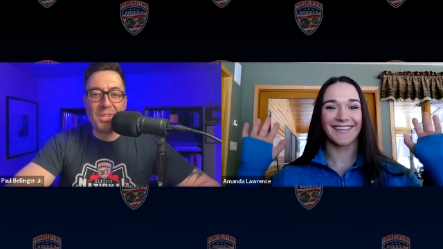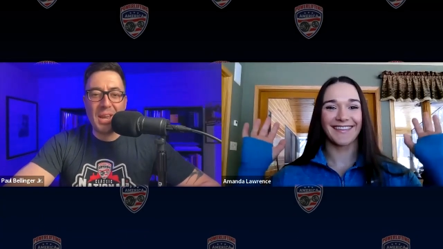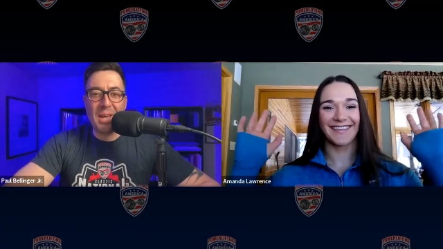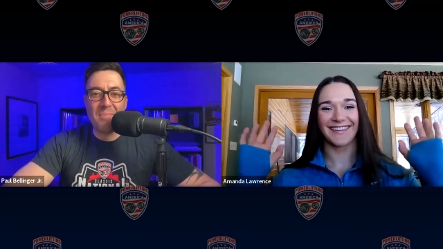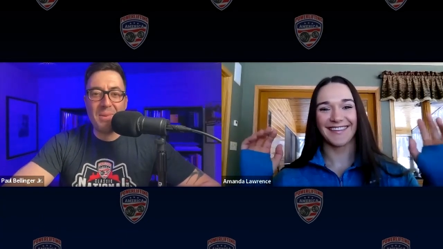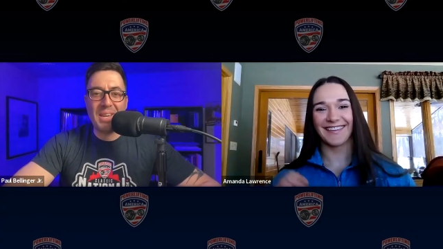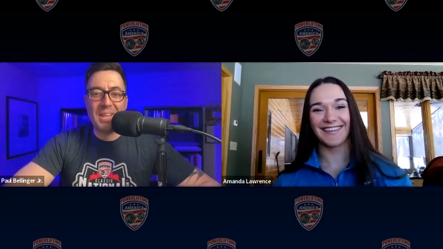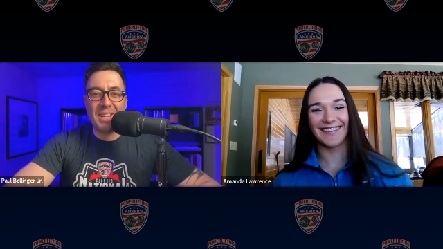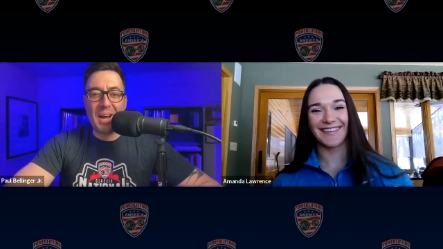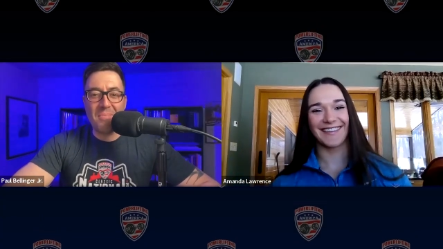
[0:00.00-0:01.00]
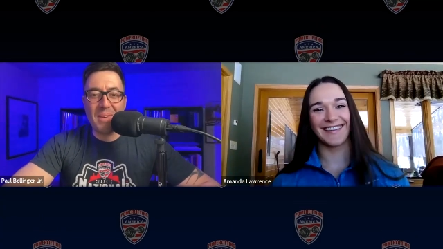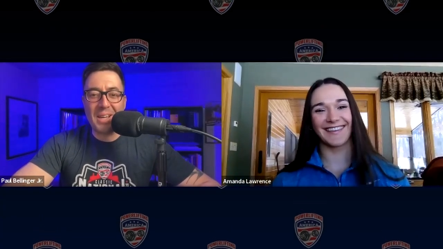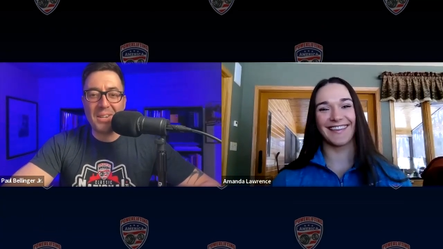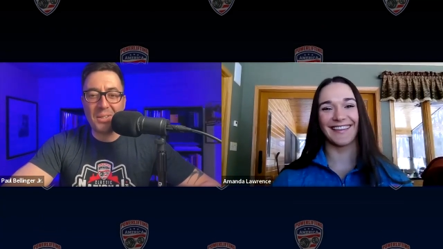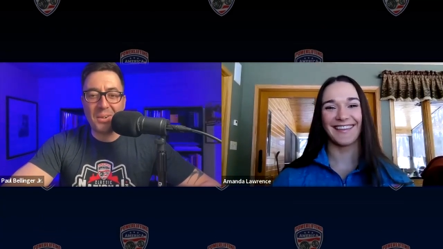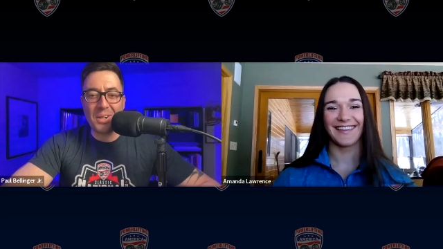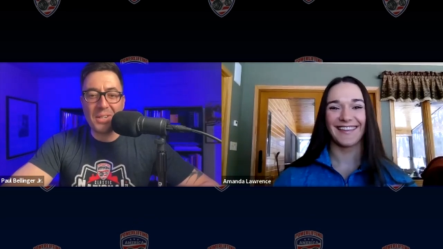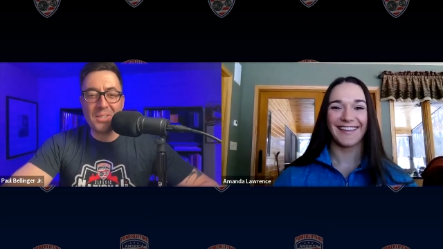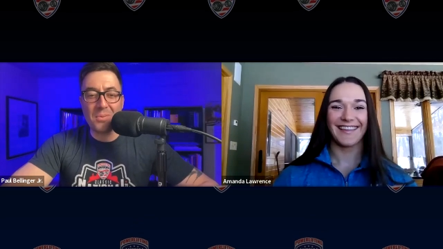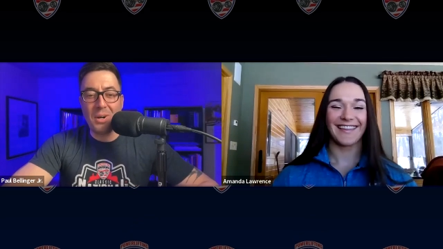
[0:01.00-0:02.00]
Speaker 1: champion, Amanda
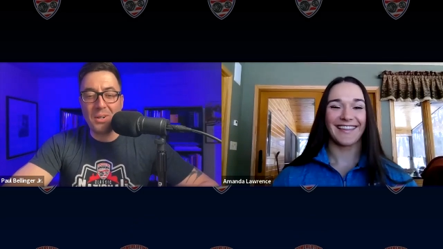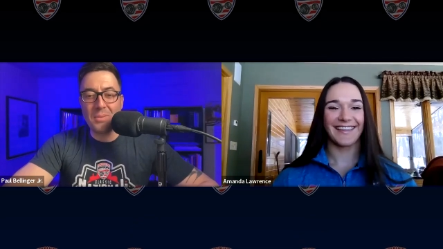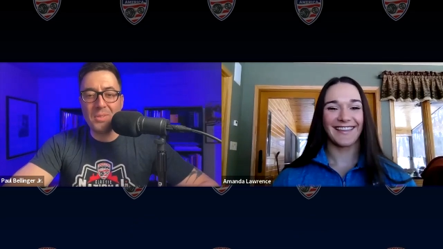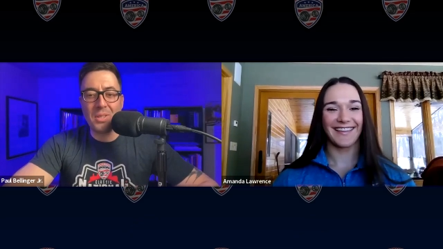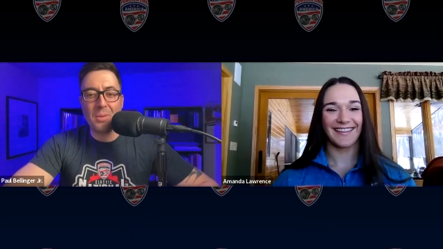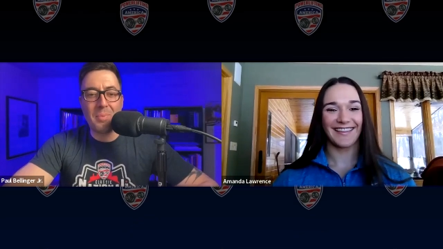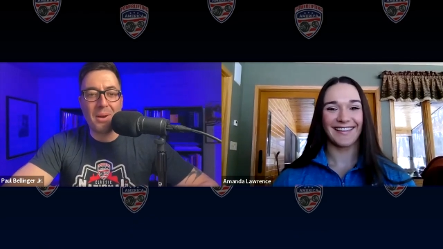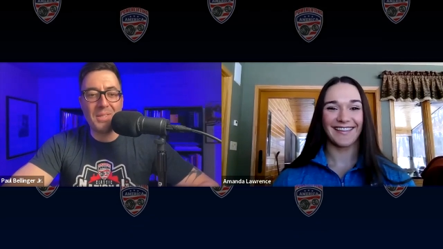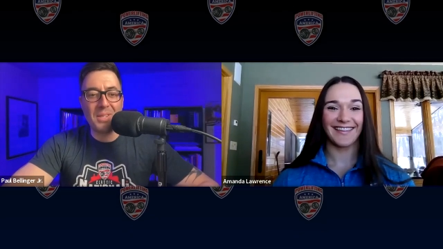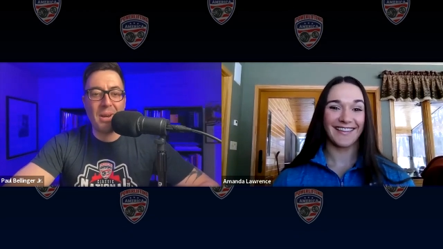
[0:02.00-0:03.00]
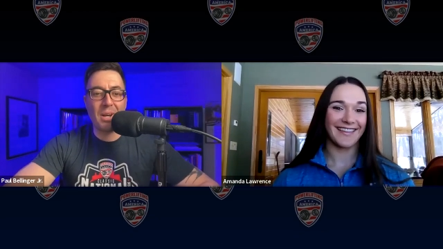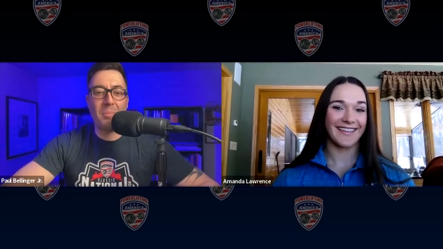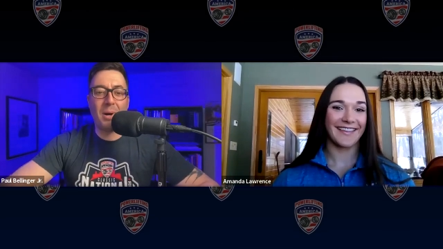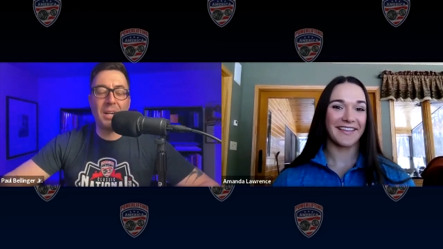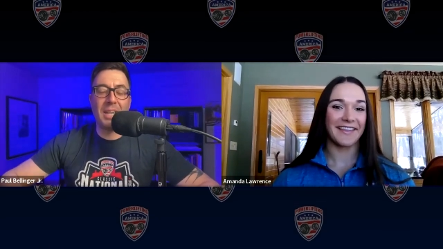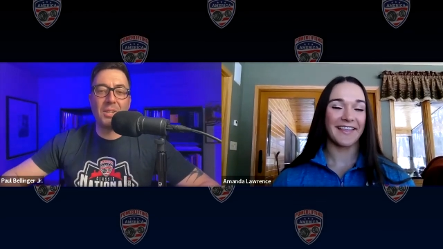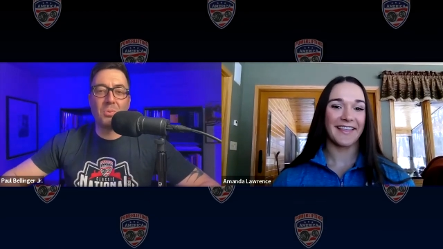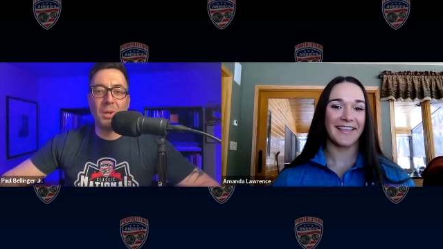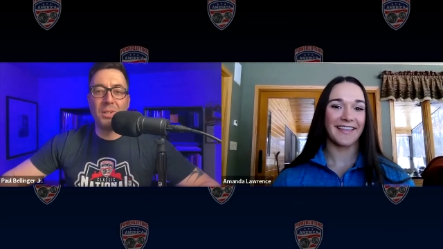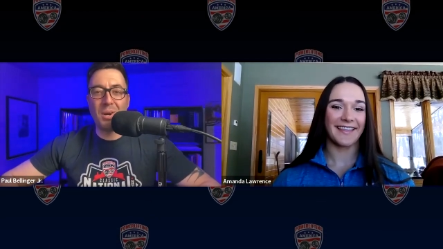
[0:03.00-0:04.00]
Lawrence. Welcome to the Powerlifting America podcast.
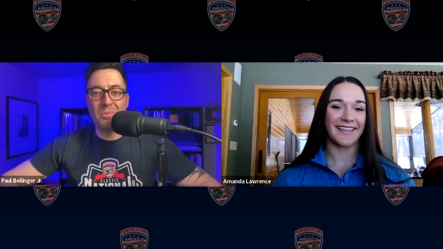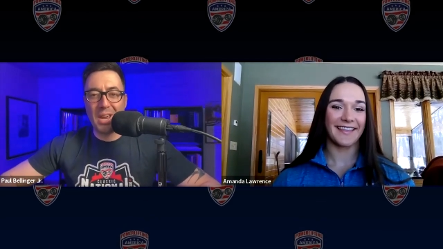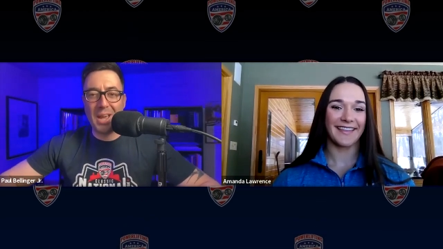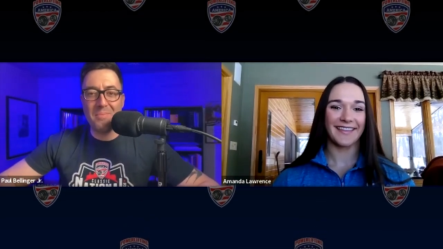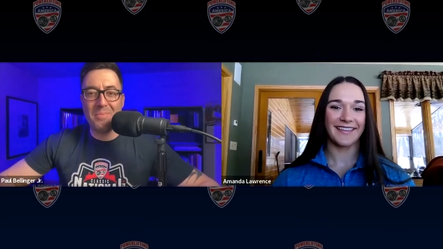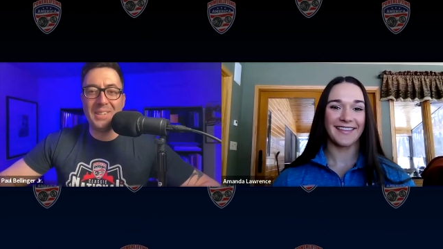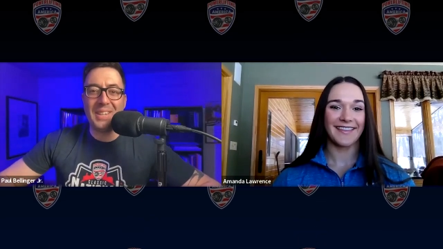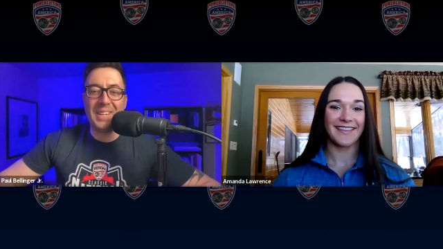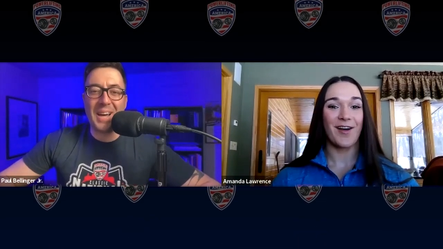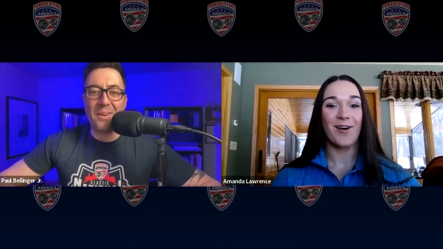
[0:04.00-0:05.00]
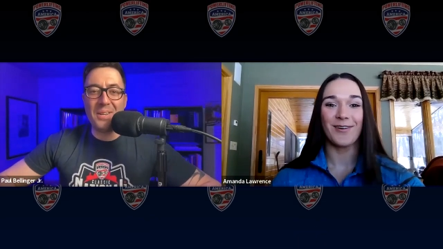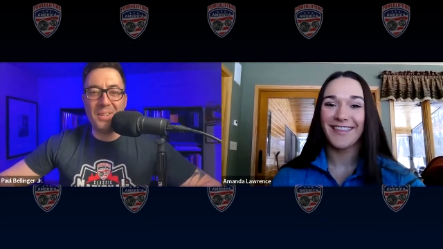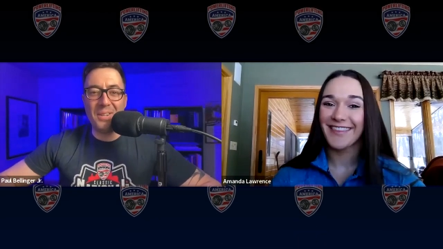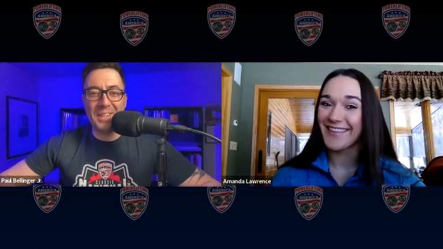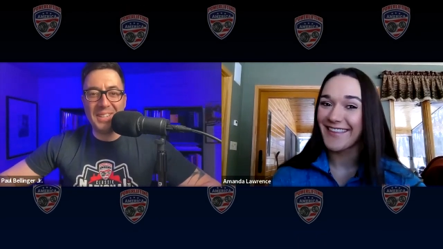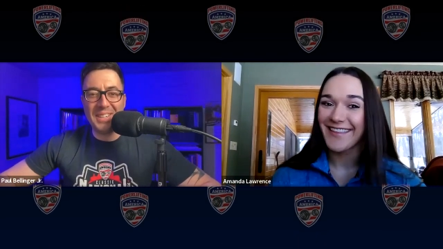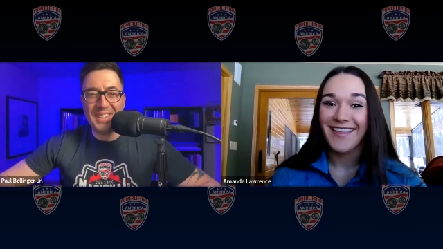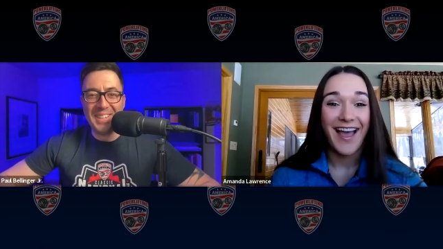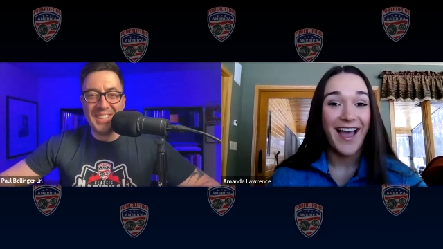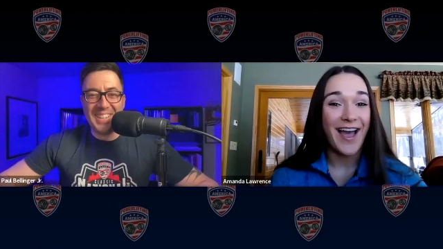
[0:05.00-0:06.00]
What's up, champ? How are you oh, doing?
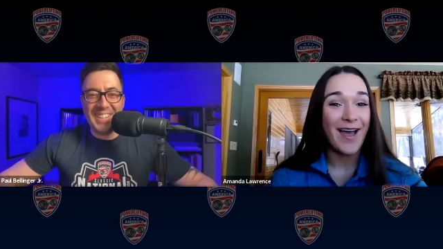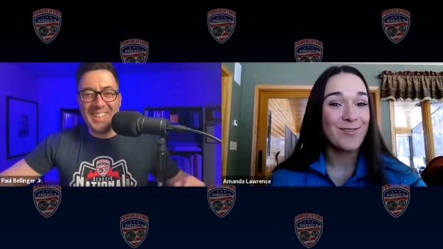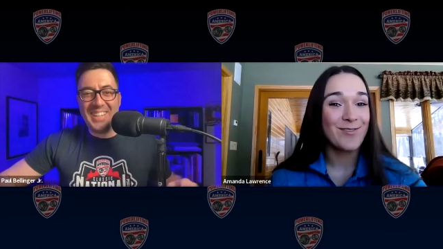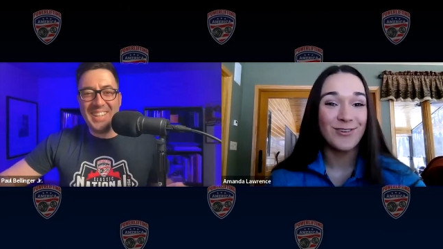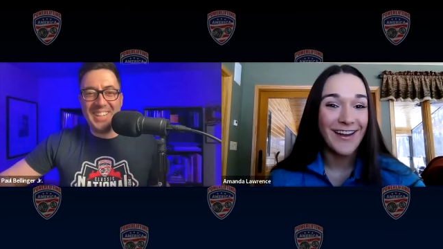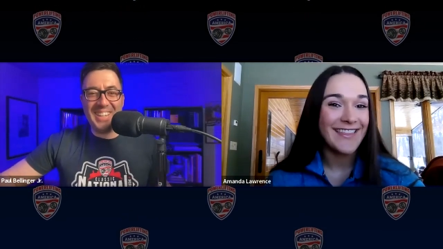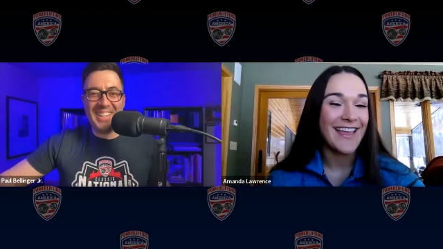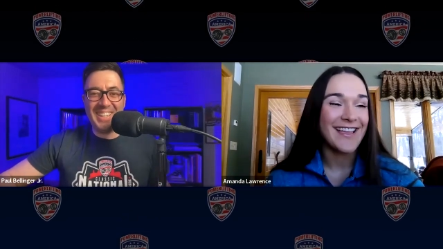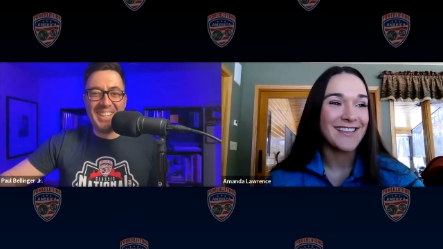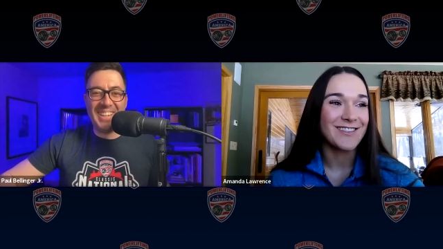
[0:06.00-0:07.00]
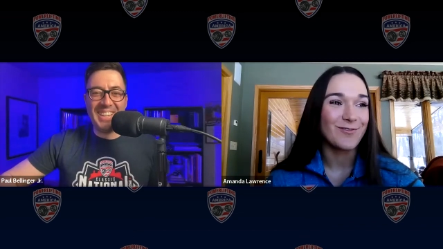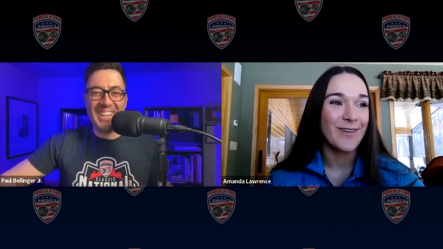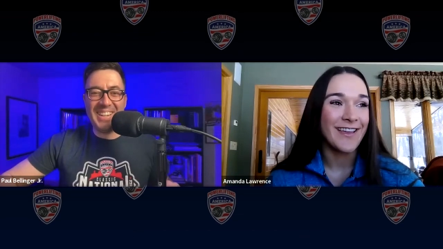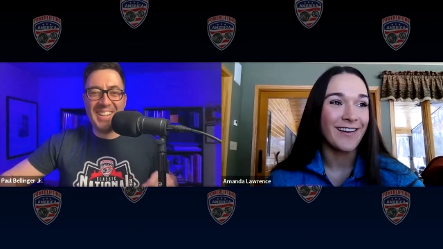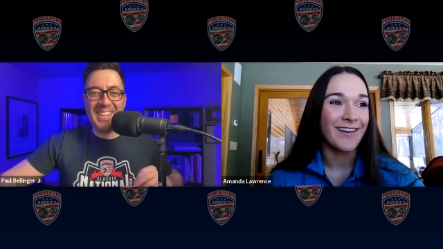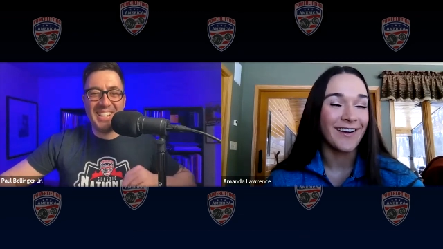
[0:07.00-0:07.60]
Speaker 2: I'm doing great. Thanks. We